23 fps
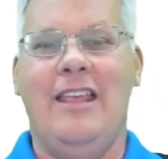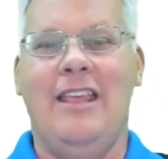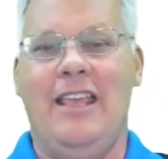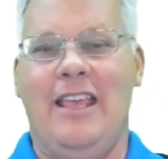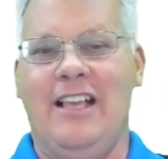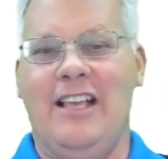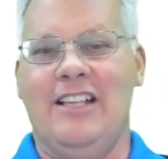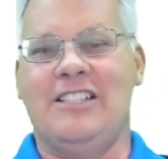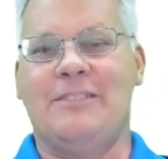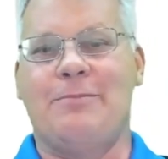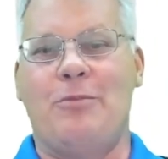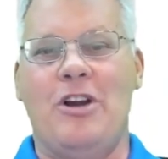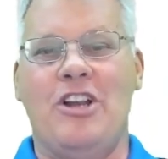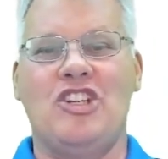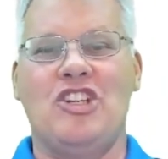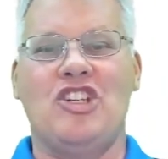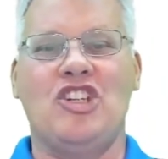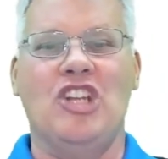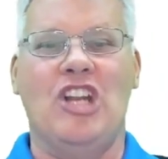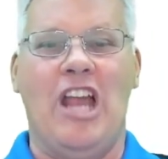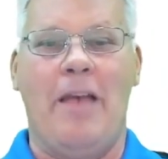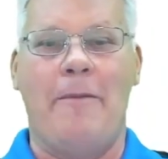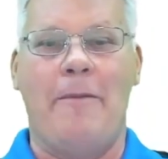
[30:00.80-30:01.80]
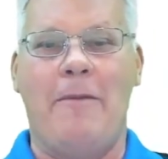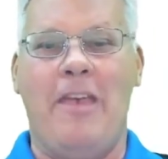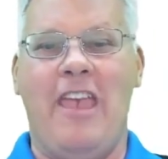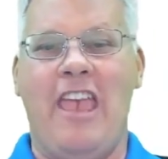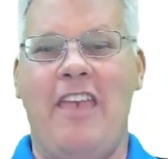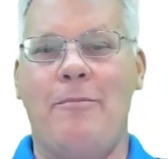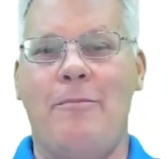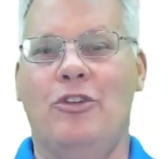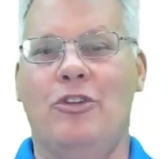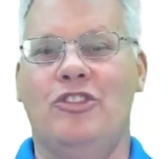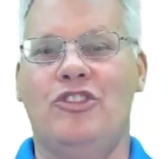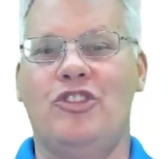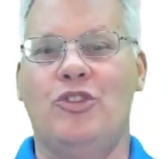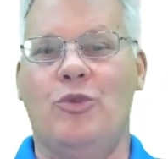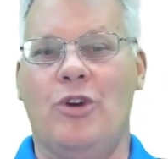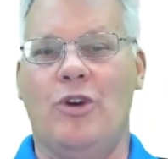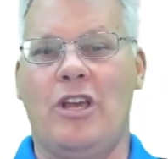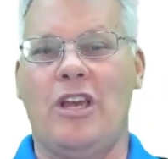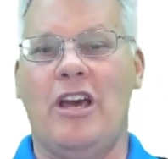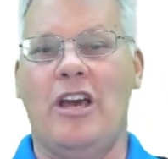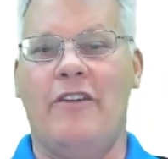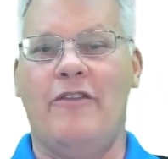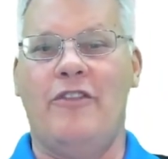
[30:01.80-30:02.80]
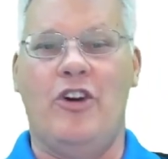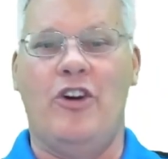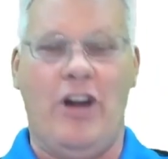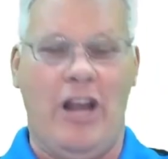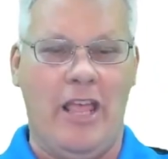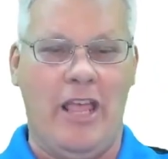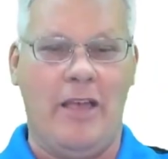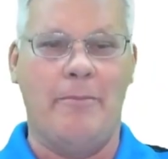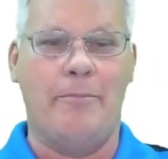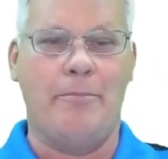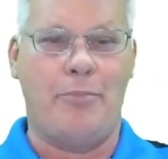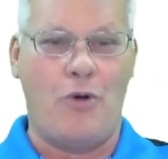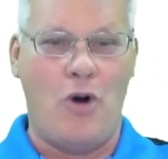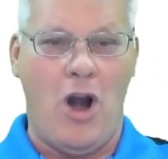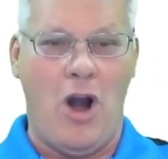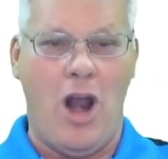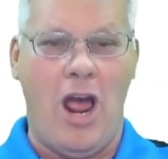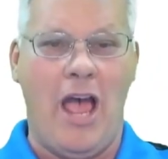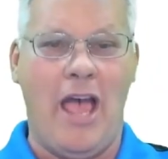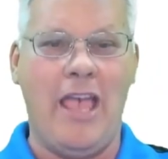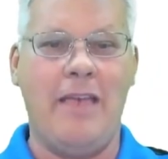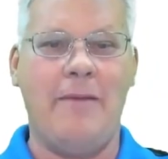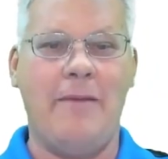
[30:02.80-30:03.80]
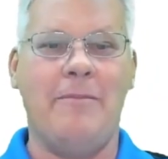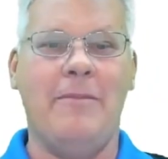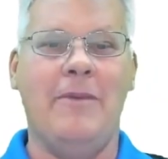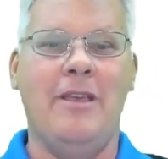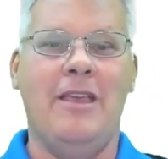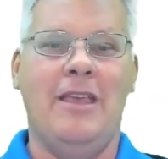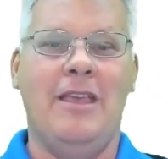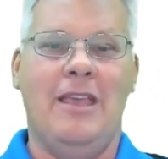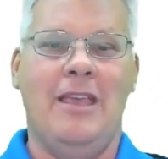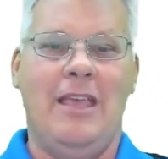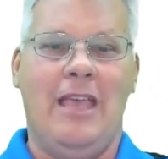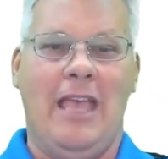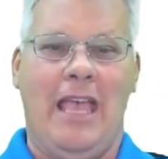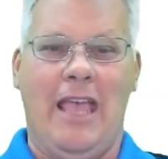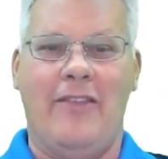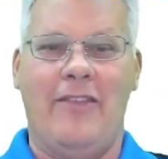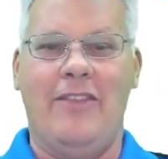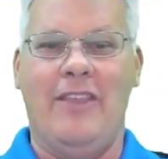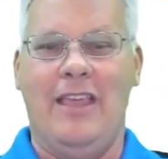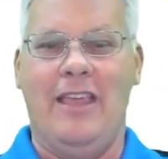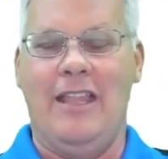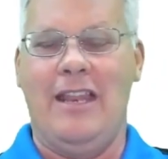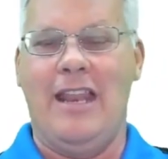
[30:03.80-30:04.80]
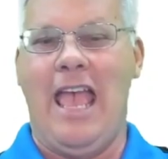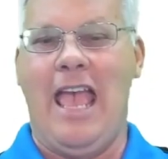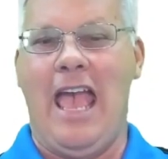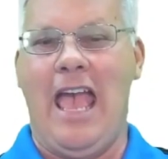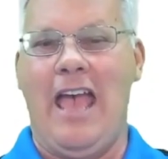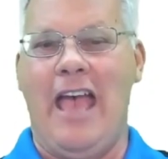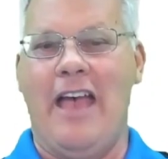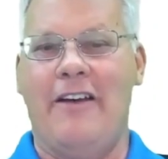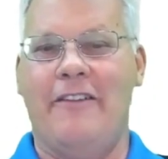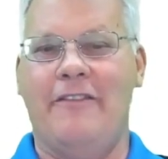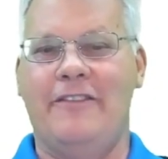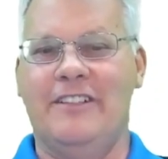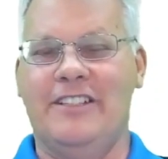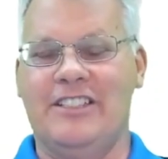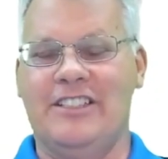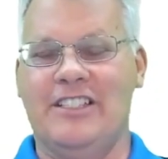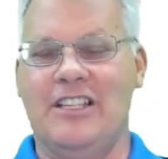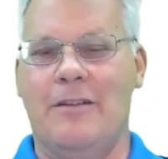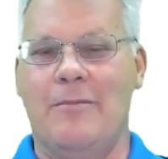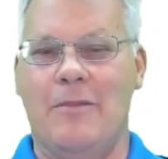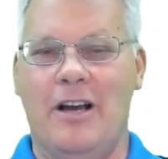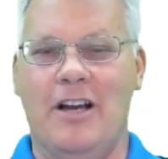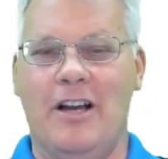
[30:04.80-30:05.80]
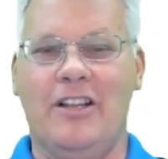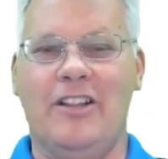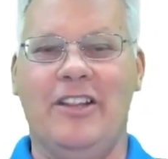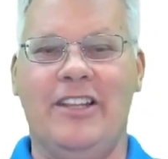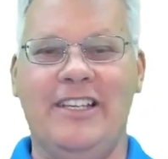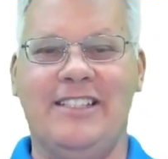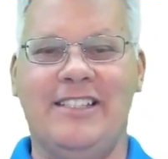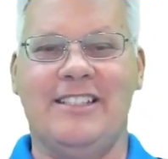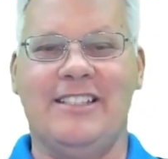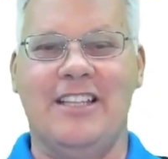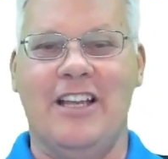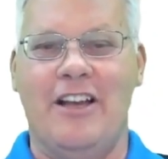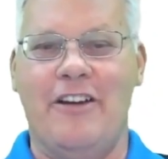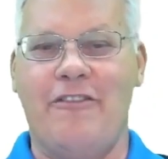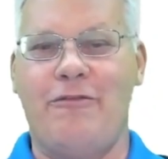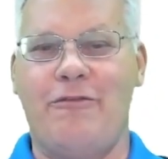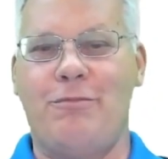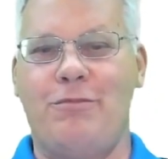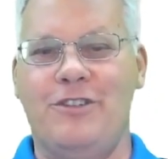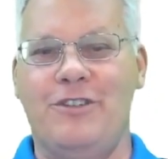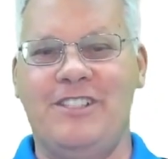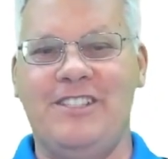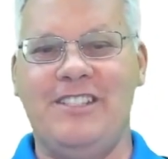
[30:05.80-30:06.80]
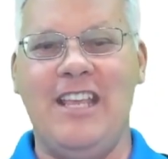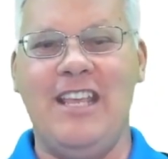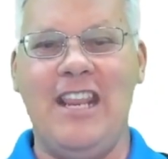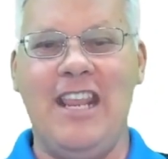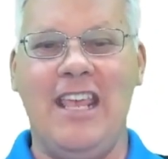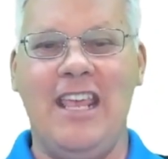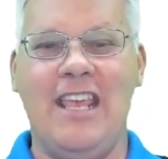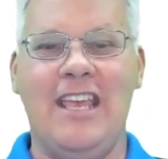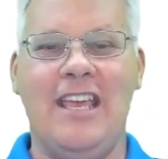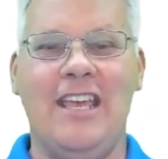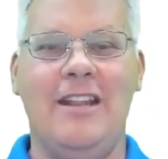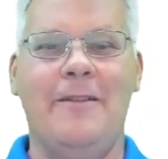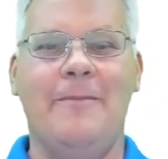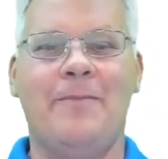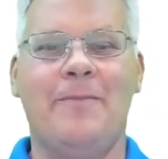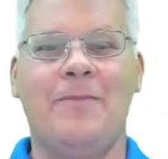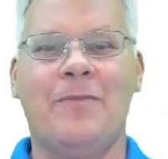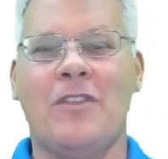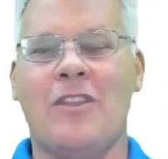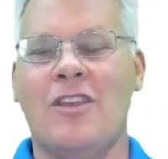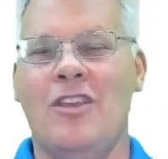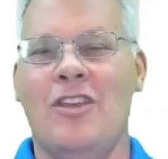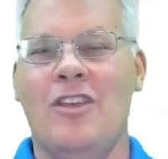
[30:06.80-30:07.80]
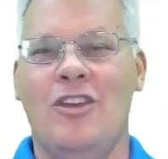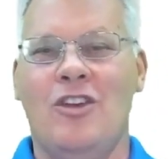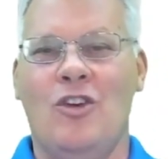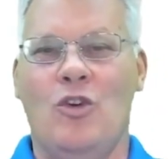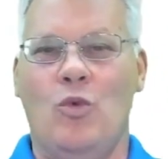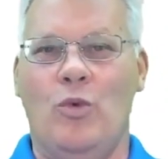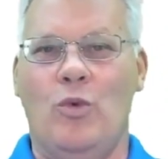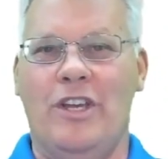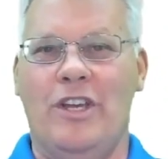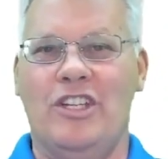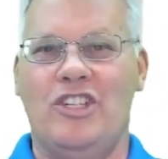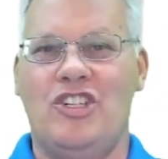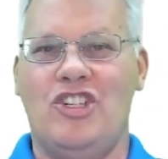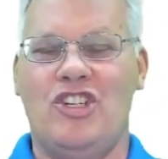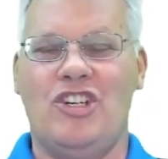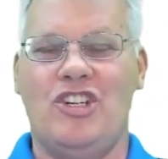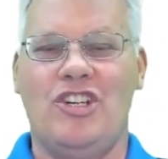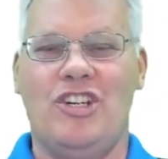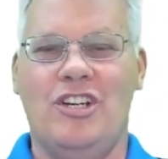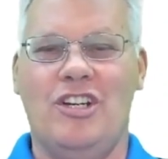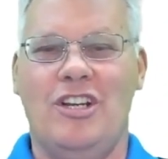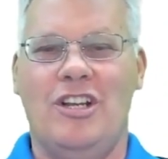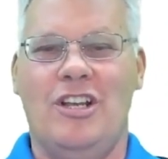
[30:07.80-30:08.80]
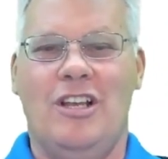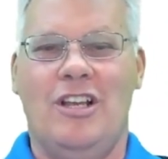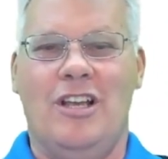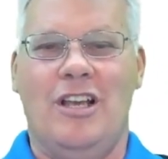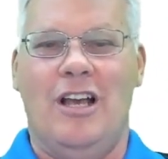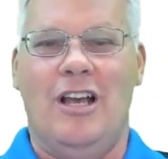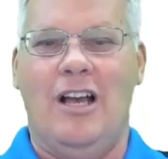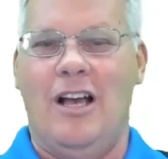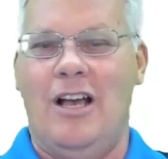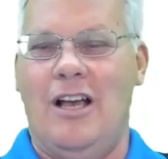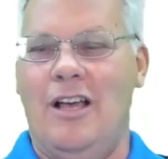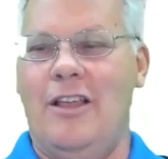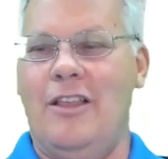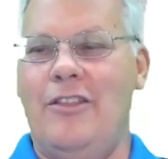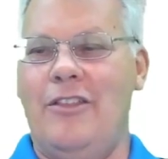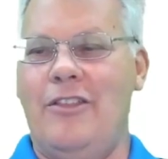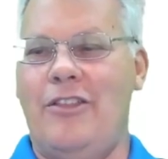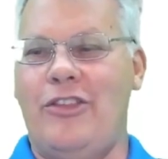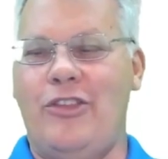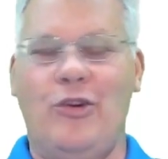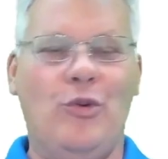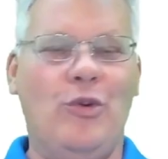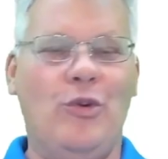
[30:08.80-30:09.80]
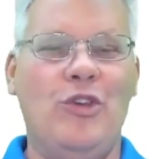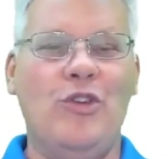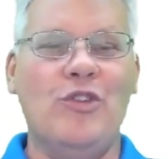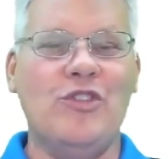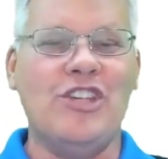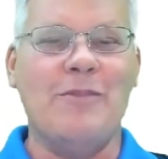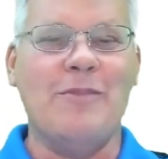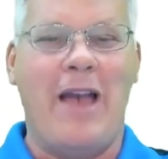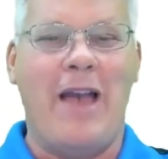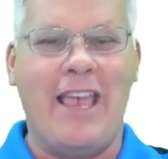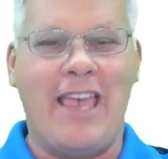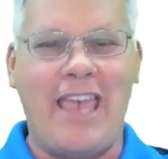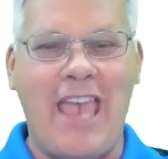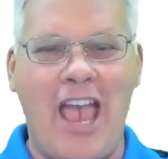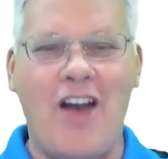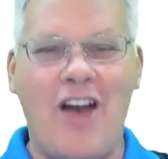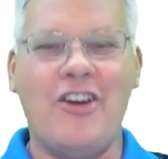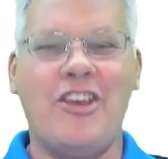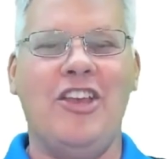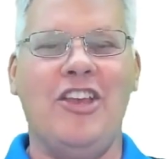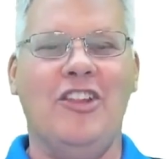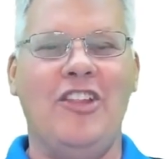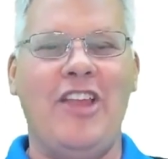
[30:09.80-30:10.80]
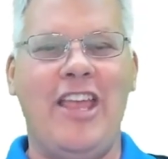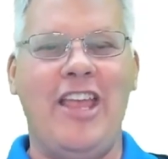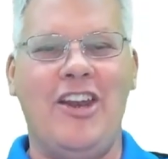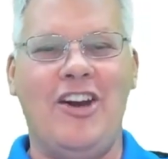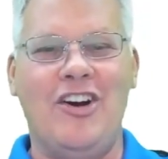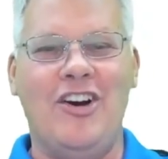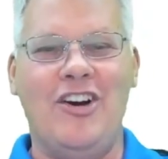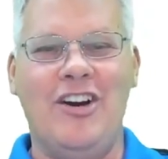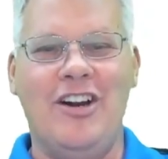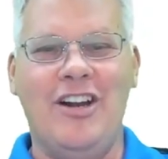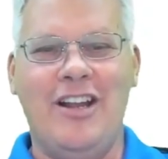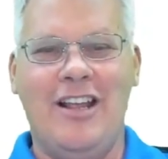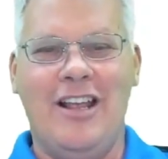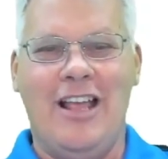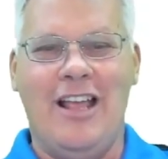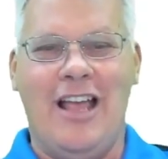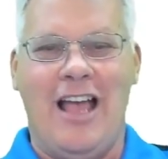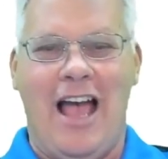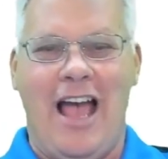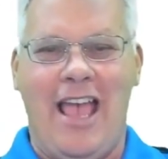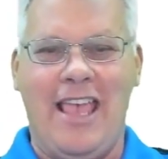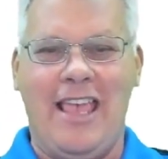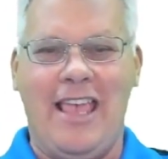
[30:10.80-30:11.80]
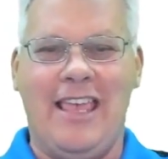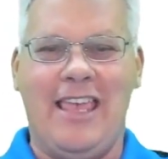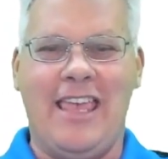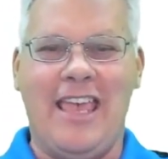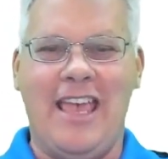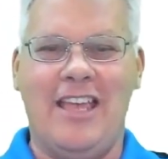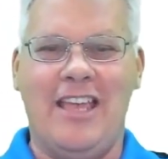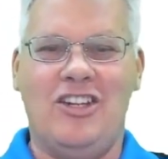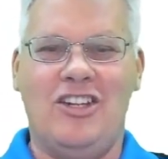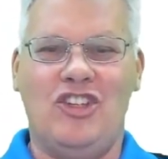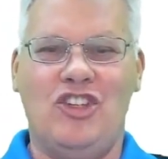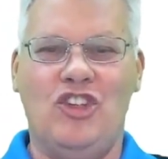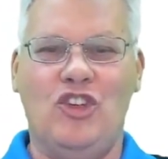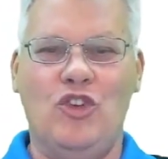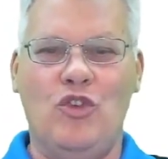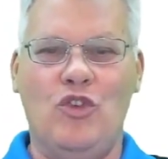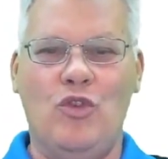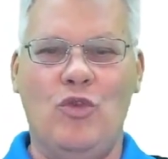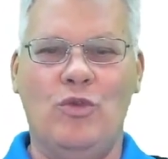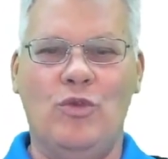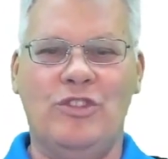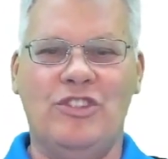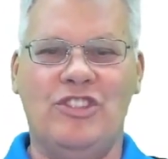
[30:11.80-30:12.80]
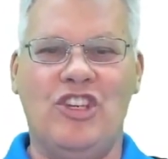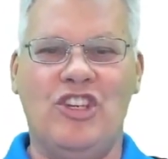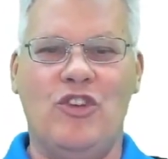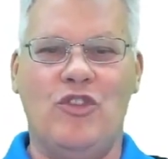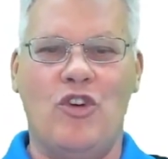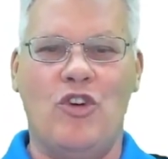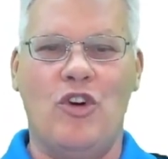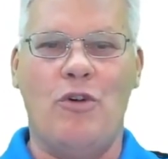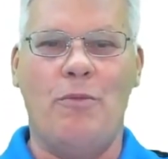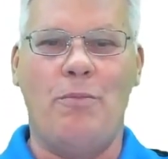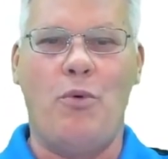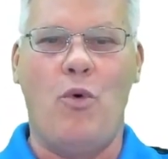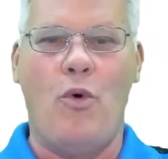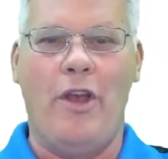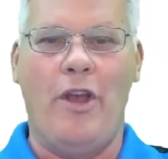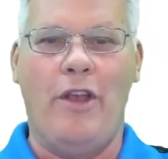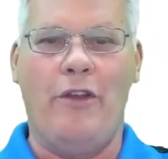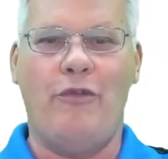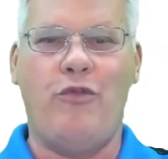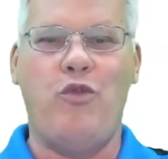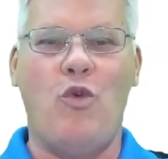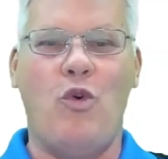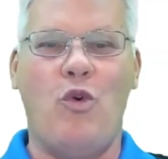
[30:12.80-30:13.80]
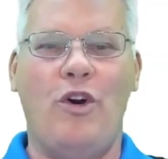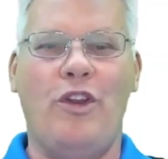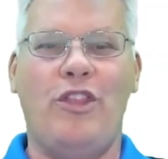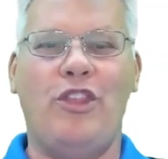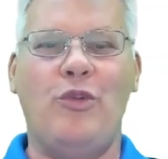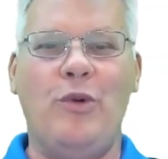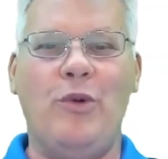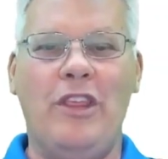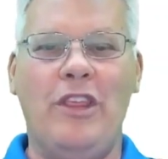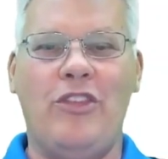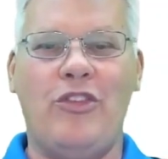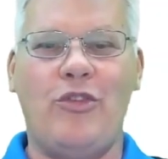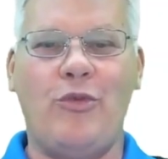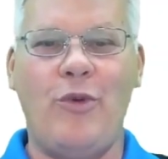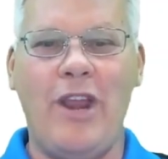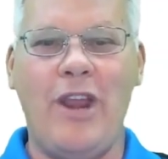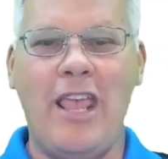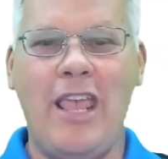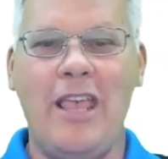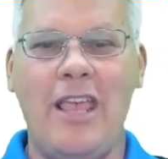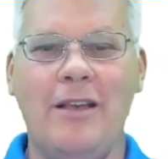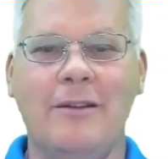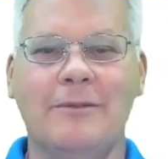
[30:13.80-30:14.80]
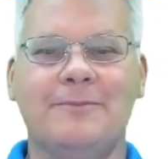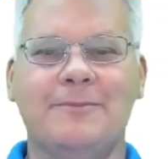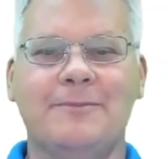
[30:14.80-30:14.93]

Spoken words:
expression, I'm able to recover m prime and then have some ugly stuff preceding it, which through using my calculator, I get to 0.433.